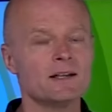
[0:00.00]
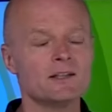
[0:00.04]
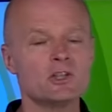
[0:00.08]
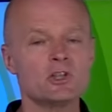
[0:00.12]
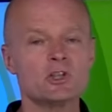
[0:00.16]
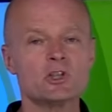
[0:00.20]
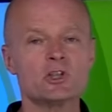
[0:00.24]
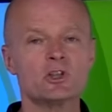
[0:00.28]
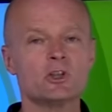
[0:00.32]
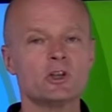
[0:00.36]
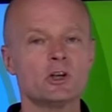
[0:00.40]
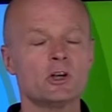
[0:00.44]

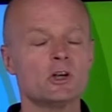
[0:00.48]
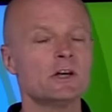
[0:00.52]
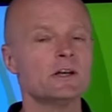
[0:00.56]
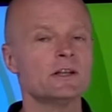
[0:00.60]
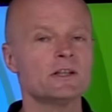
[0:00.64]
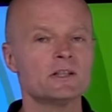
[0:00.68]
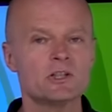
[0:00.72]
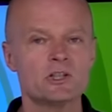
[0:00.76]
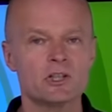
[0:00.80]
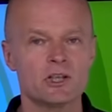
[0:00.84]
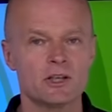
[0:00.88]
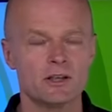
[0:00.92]

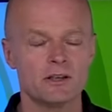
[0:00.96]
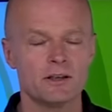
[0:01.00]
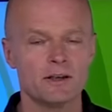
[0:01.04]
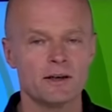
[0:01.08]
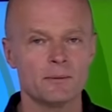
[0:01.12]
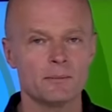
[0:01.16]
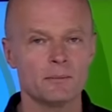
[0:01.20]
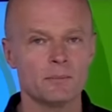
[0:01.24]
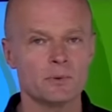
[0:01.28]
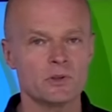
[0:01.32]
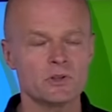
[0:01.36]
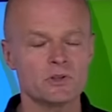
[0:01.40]
Astonishing
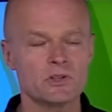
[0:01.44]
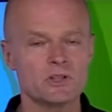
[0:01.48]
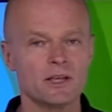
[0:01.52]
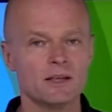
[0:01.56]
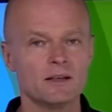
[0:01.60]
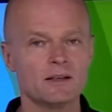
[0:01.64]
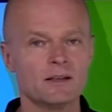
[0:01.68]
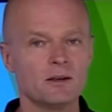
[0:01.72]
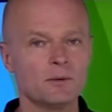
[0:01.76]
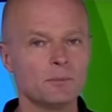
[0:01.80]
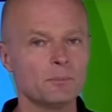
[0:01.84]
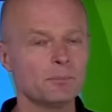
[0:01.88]
numbers.
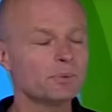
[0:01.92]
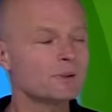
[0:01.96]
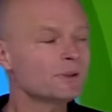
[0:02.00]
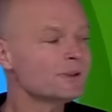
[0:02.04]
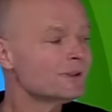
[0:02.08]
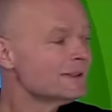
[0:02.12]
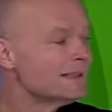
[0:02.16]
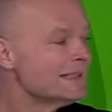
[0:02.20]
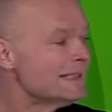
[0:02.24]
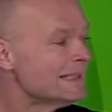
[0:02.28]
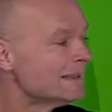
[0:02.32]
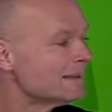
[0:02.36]
It
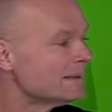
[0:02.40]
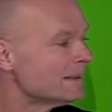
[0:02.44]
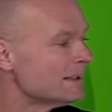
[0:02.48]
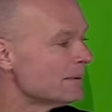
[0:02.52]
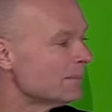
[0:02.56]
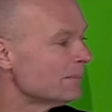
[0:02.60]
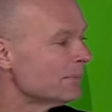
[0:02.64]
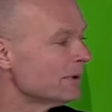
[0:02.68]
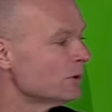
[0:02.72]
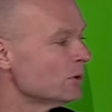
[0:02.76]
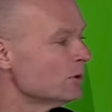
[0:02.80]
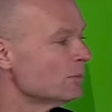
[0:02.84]

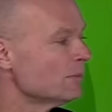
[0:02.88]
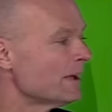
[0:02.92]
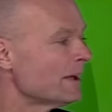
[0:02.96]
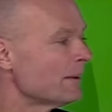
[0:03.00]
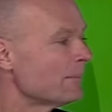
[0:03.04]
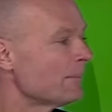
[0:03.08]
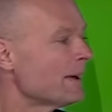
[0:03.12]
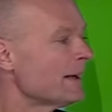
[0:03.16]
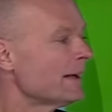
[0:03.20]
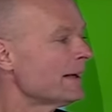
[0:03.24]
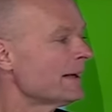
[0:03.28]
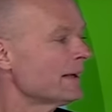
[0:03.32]
completely blew my
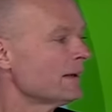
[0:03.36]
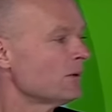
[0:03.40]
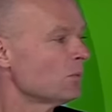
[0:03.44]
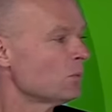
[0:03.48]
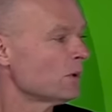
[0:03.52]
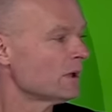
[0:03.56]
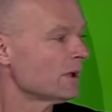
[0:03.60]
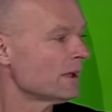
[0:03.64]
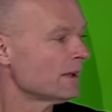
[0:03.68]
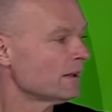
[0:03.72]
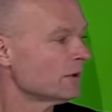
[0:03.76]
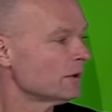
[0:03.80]
mind
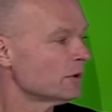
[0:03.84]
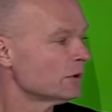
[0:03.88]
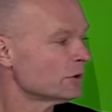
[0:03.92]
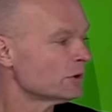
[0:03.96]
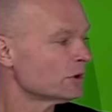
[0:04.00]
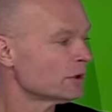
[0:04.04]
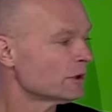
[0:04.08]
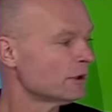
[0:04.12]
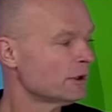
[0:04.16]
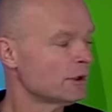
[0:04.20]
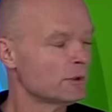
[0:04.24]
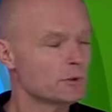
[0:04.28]
when I
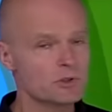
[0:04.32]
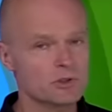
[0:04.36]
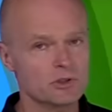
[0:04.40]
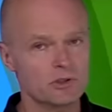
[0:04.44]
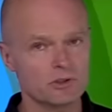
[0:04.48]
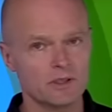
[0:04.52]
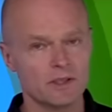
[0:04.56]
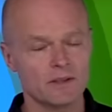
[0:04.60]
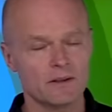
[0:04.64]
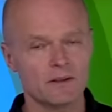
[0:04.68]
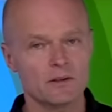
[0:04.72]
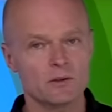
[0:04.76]
looked
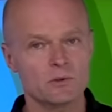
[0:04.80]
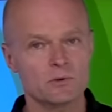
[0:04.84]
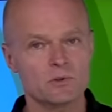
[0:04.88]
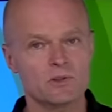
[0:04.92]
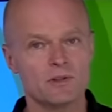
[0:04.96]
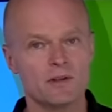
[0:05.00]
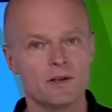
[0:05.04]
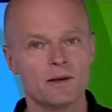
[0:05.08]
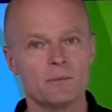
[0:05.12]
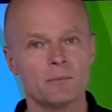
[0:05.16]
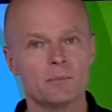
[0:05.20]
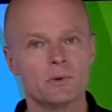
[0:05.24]
closer at those
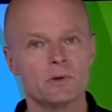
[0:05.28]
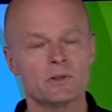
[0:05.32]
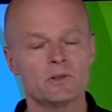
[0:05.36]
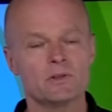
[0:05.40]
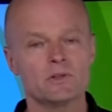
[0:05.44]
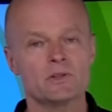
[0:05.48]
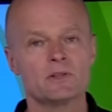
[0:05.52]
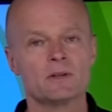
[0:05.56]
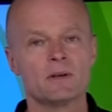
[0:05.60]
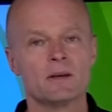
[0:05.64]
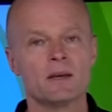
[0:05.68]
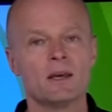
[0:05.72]

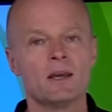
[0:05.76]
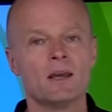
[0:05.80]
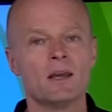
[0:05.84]
numbers.